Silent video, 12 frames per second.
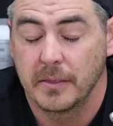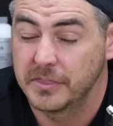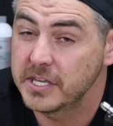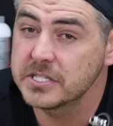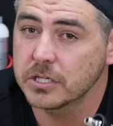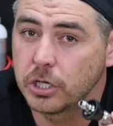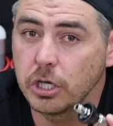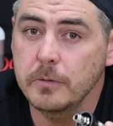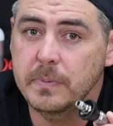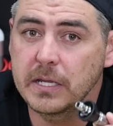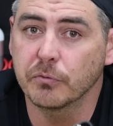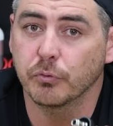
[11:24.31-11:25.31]
this
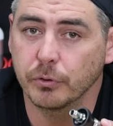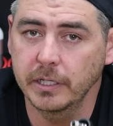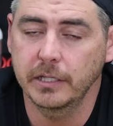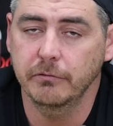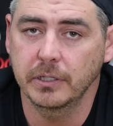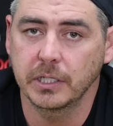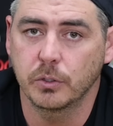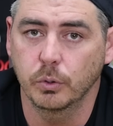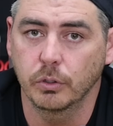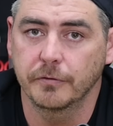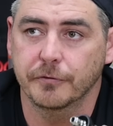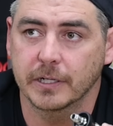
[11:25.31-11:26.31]
could be really, really
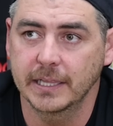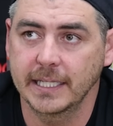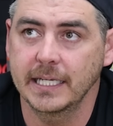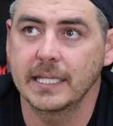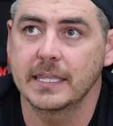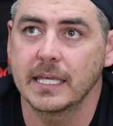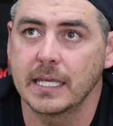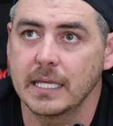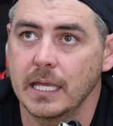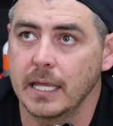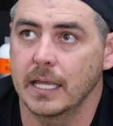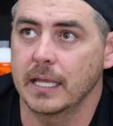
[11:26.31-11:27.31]
cool for cleaning the